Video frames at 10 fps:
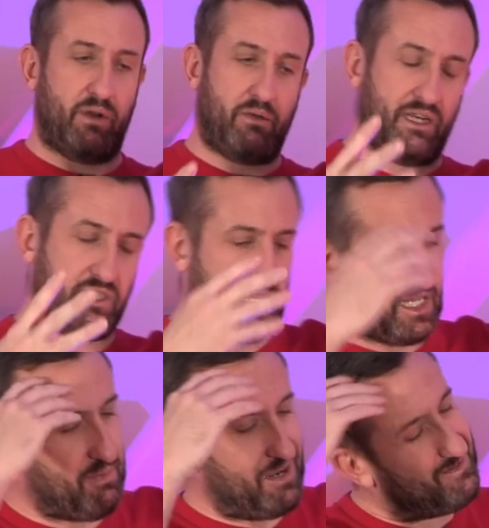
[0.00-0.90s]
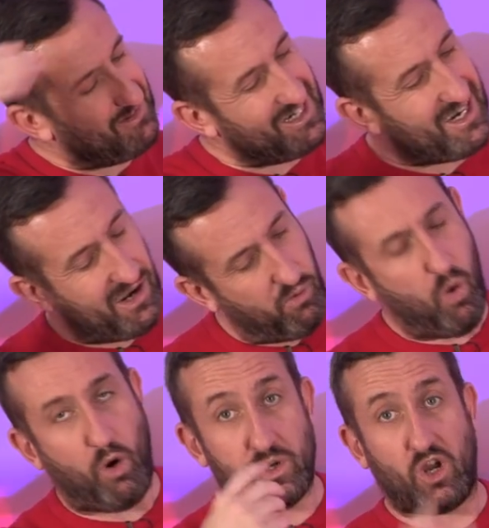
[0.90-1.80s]
When you actually think about, wow,
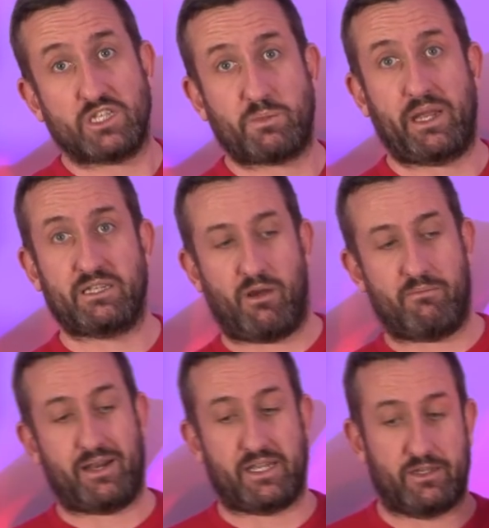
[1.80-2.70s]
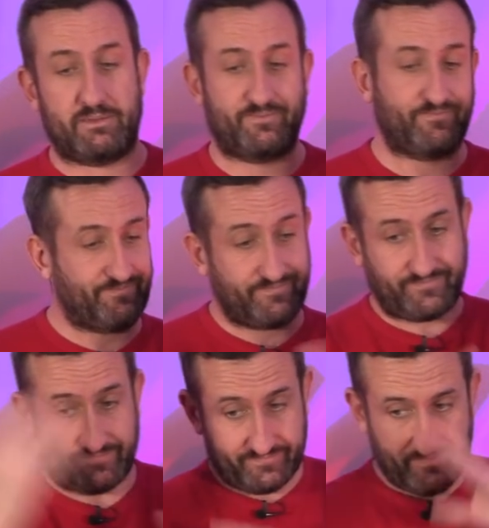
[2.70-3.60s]
what would I spend my money on?
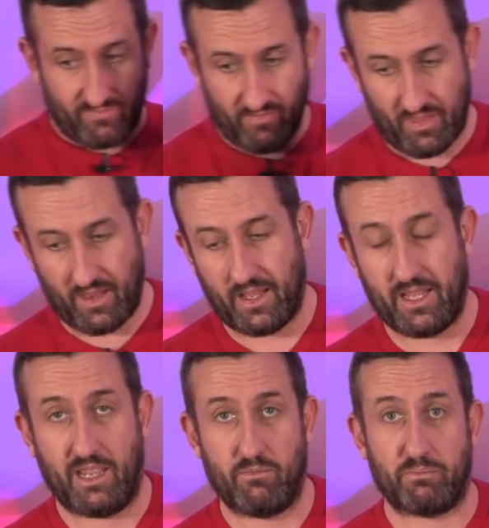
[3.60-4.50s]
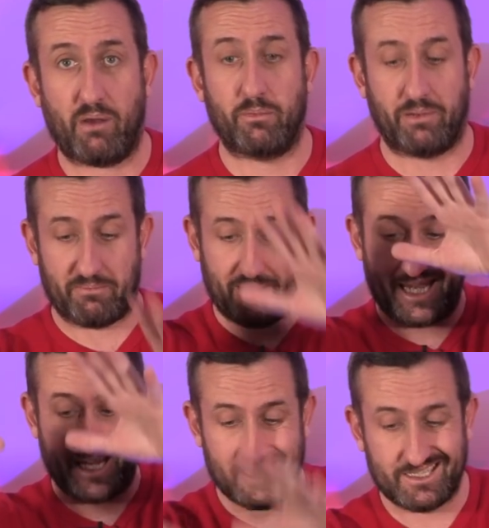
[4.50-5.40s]
It would probably
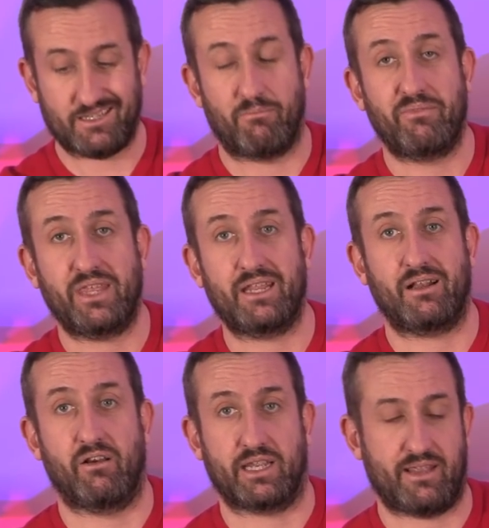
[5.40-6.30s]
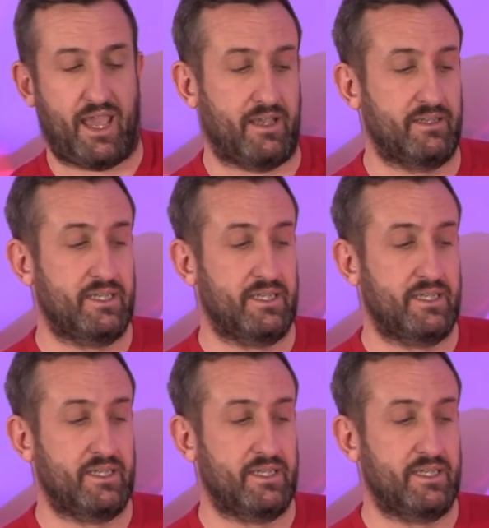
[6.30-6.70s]
be something like that.